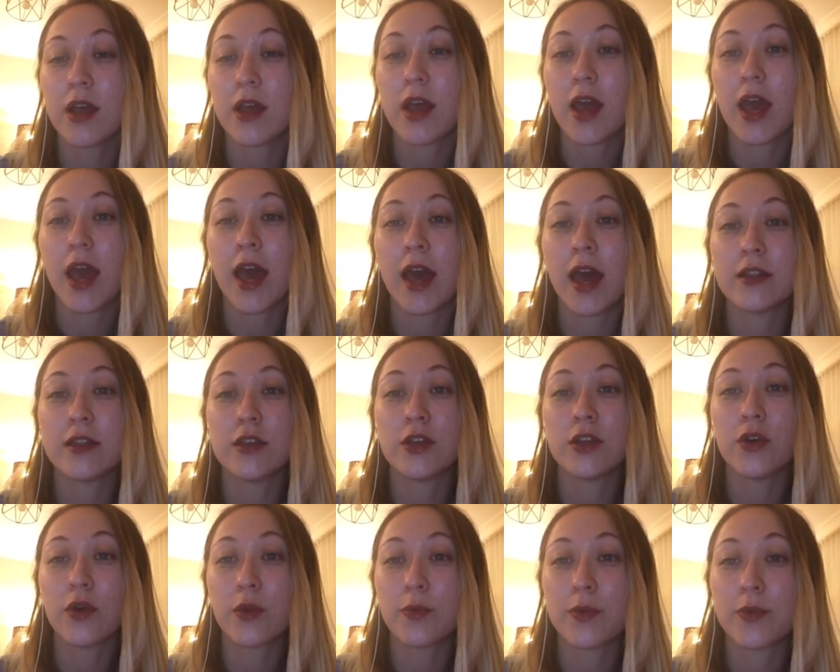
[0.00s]
and your
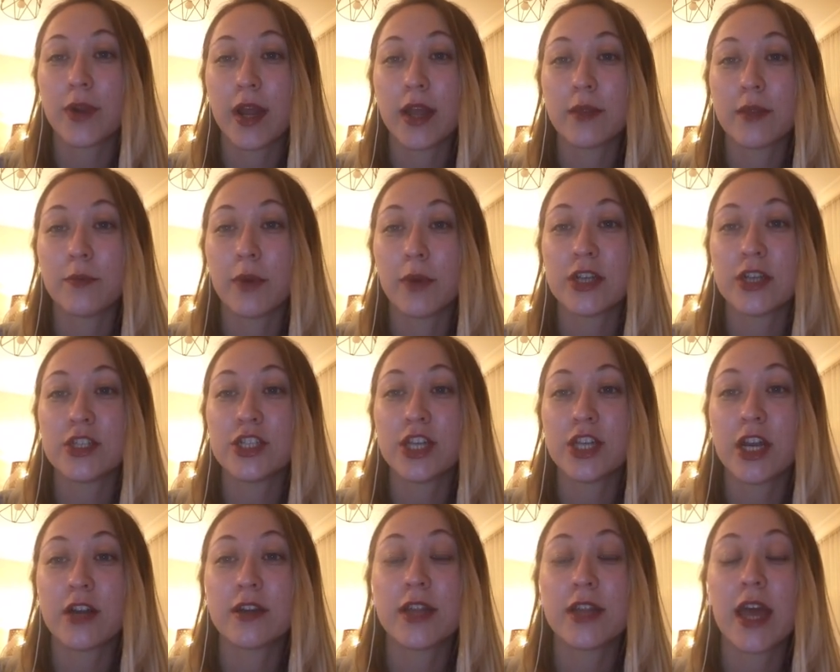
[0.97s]
brand by
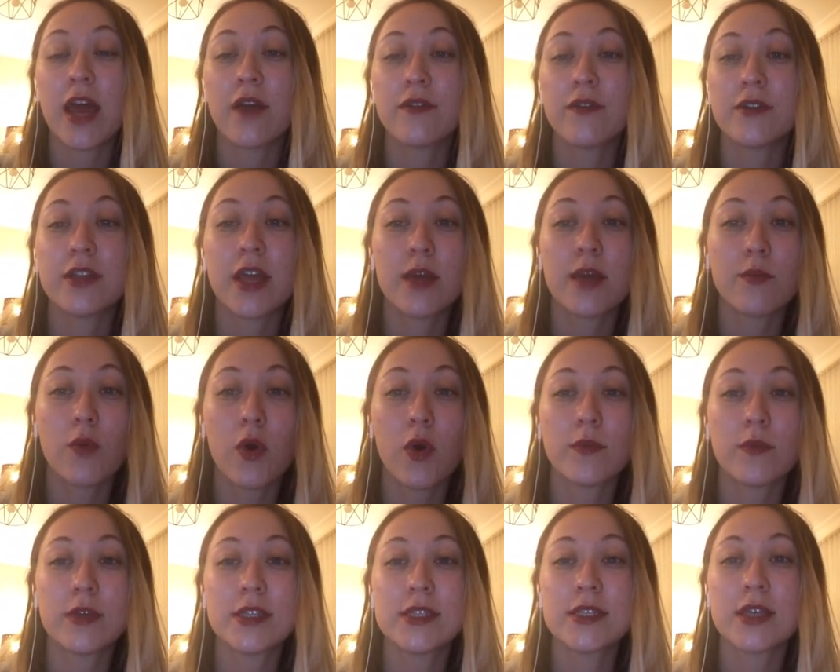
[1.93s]
sharing everyday
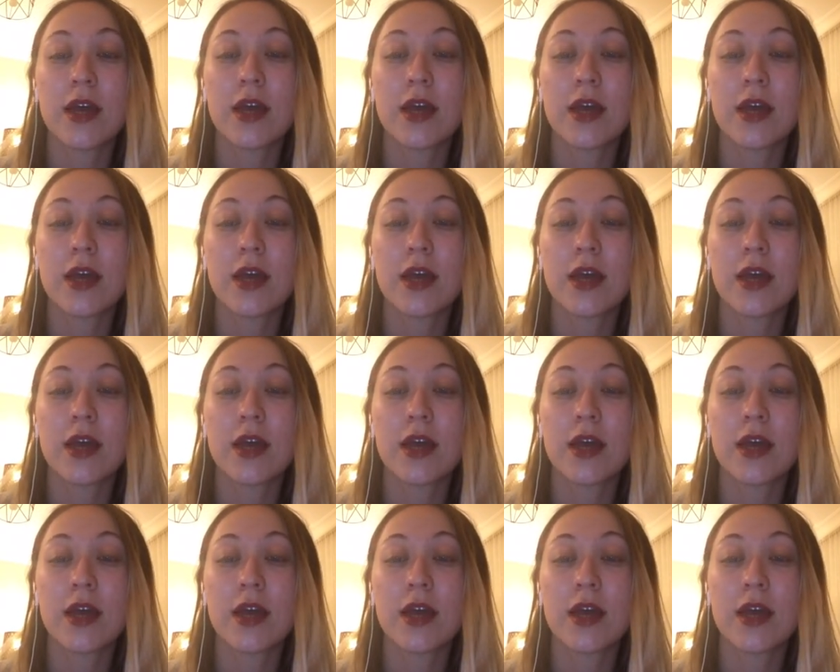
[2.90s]
moments,